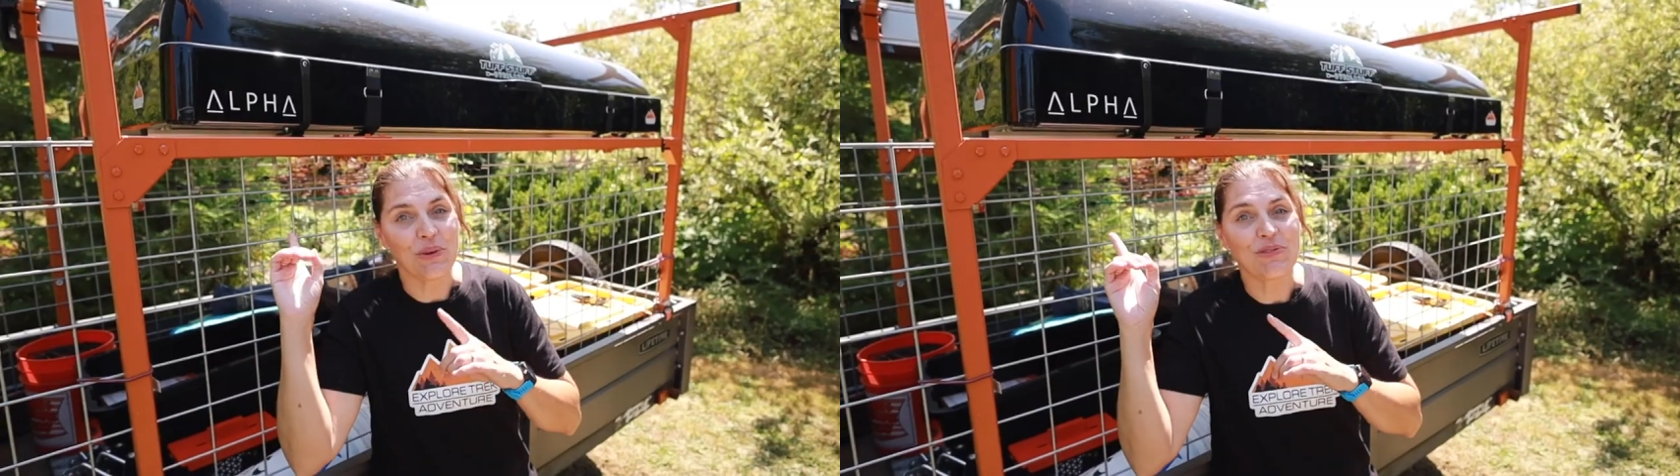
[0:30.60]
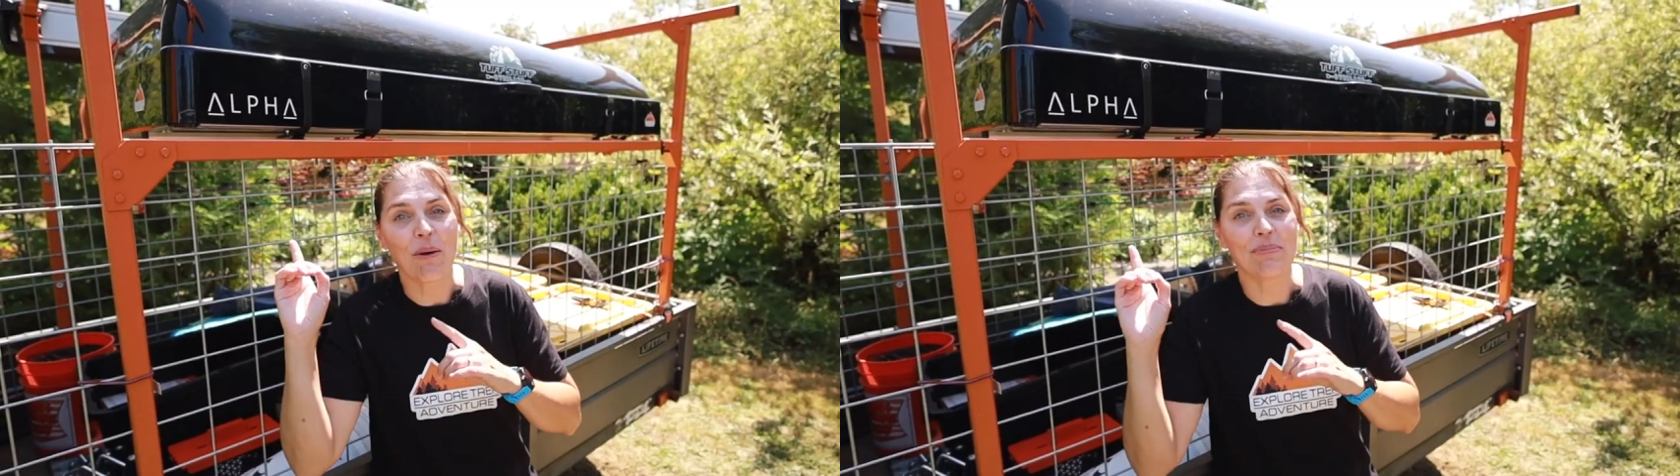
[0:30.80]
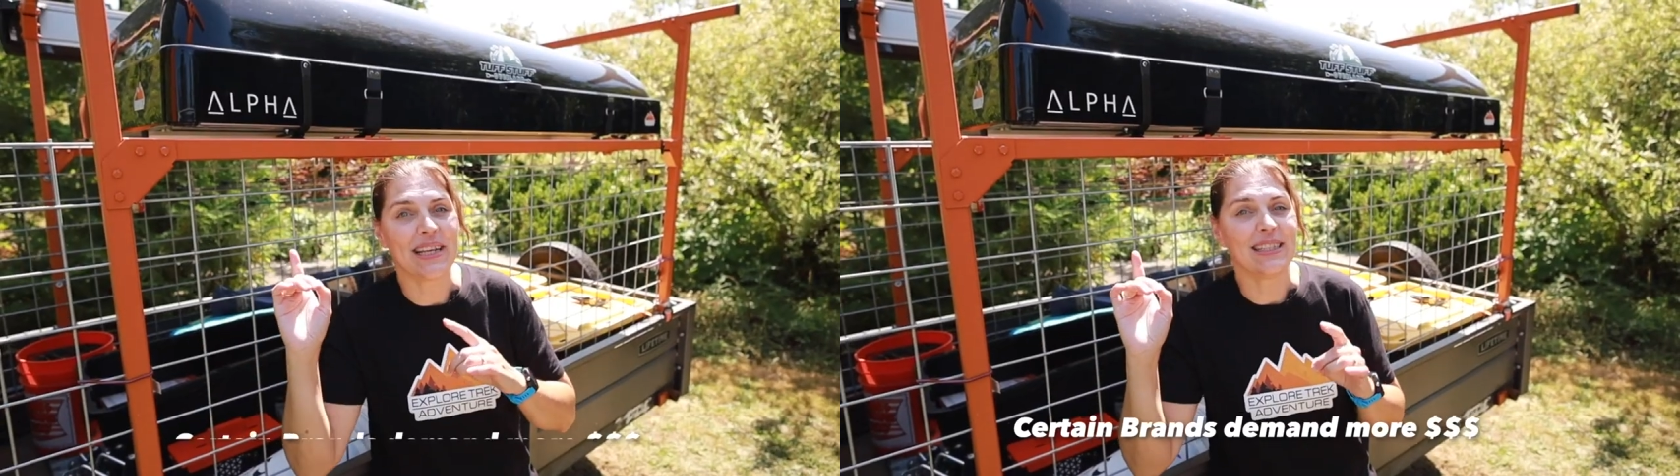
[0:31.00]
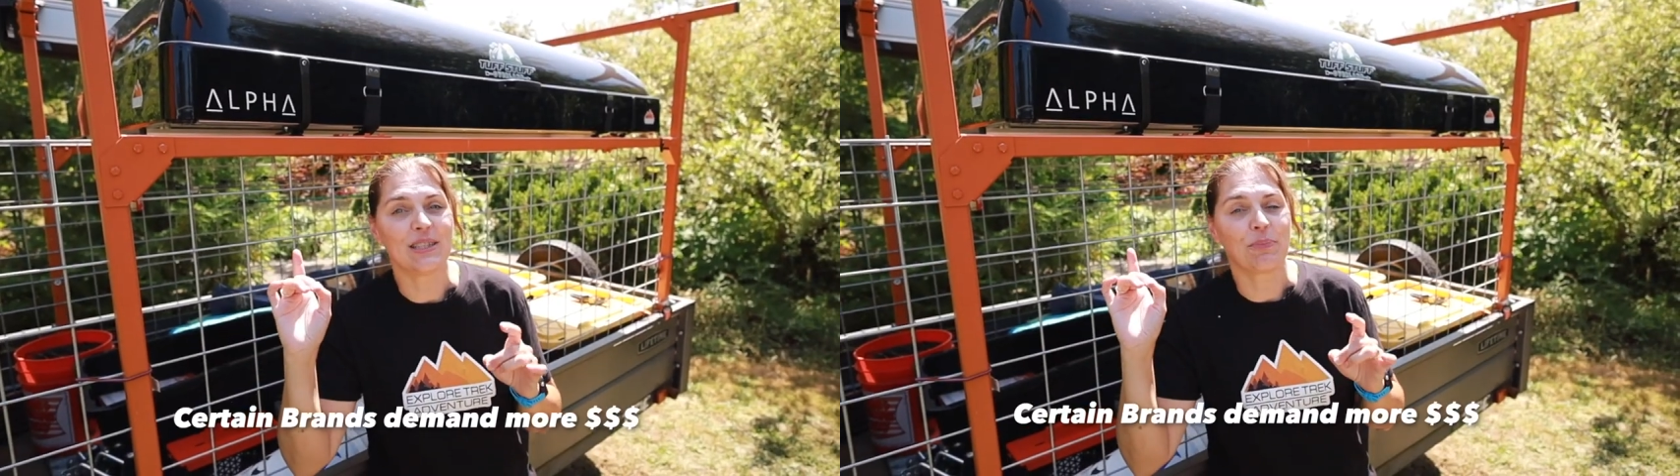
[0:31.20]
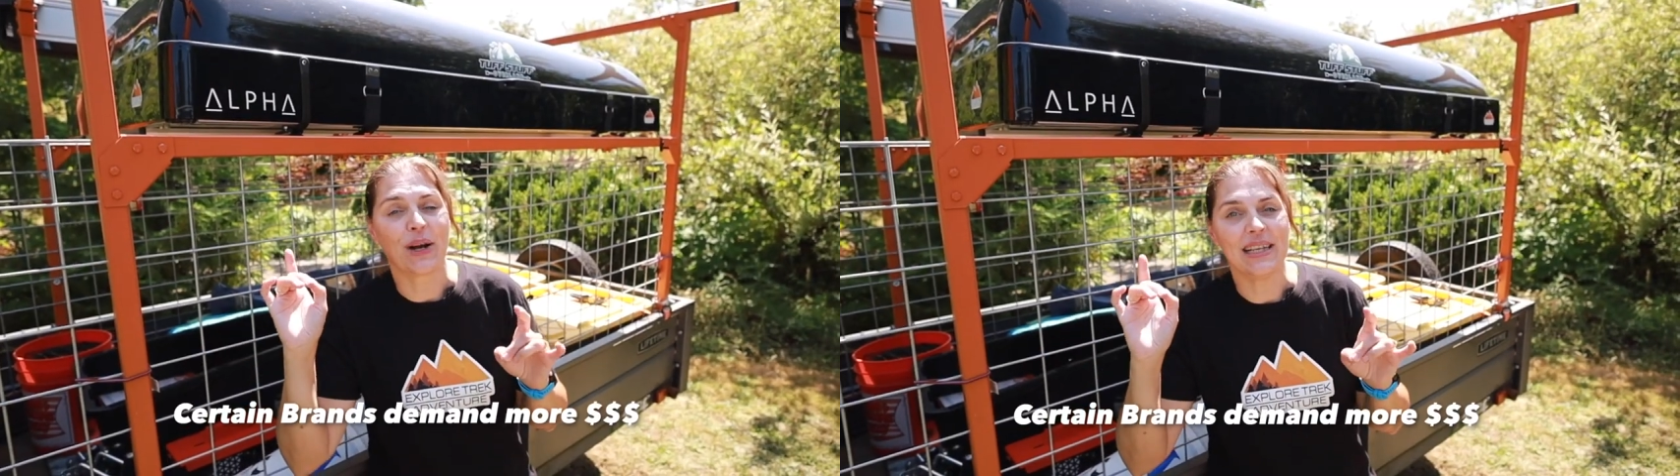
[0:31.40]
Rooftop
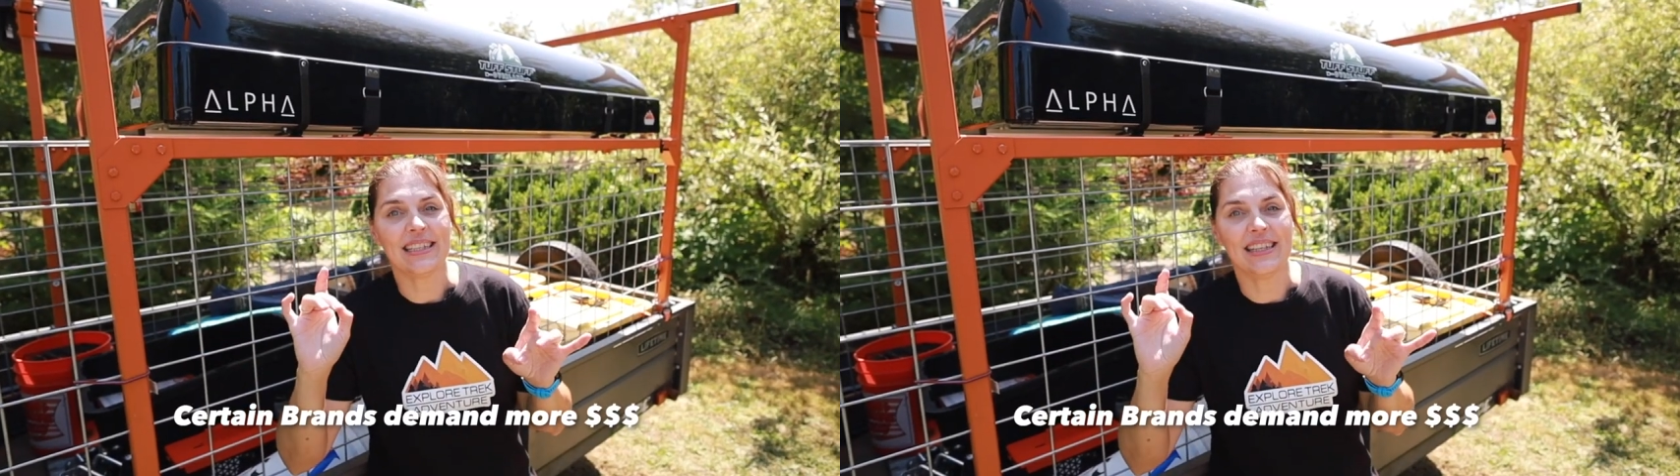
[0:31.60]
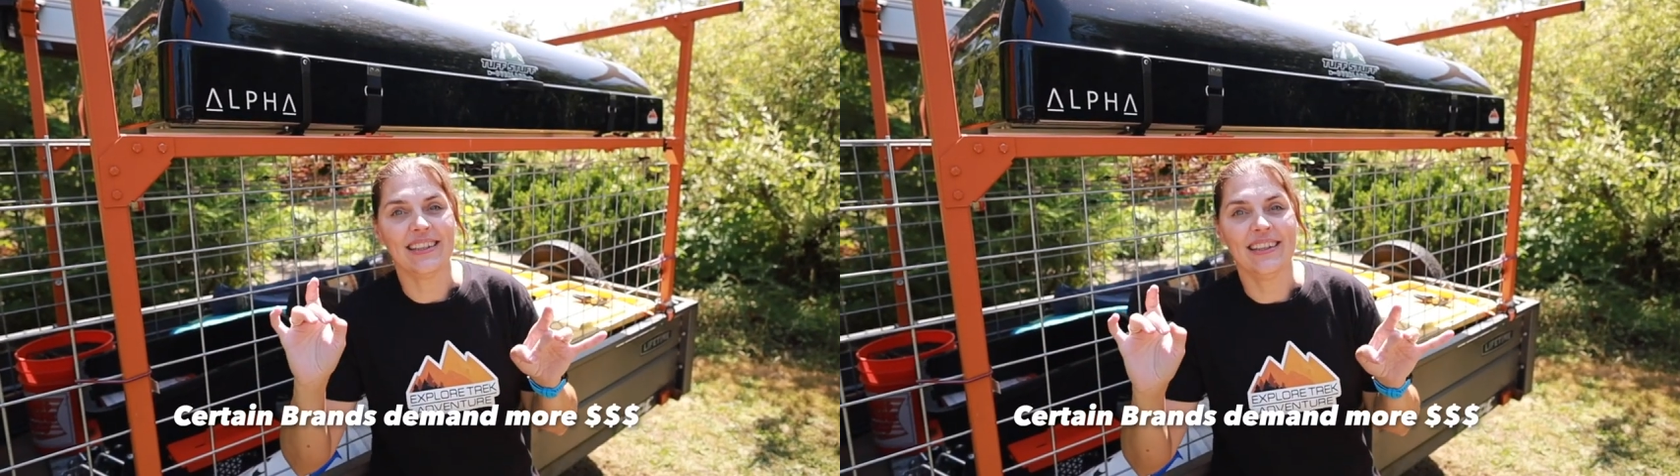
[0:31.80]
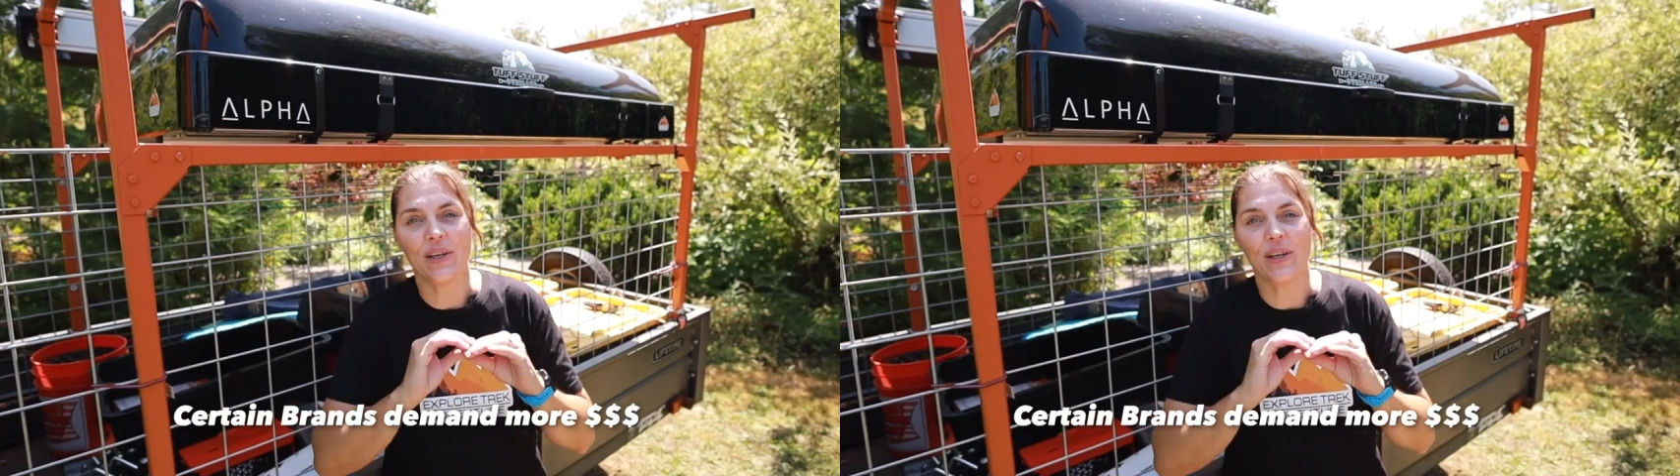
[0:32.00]
tents pricing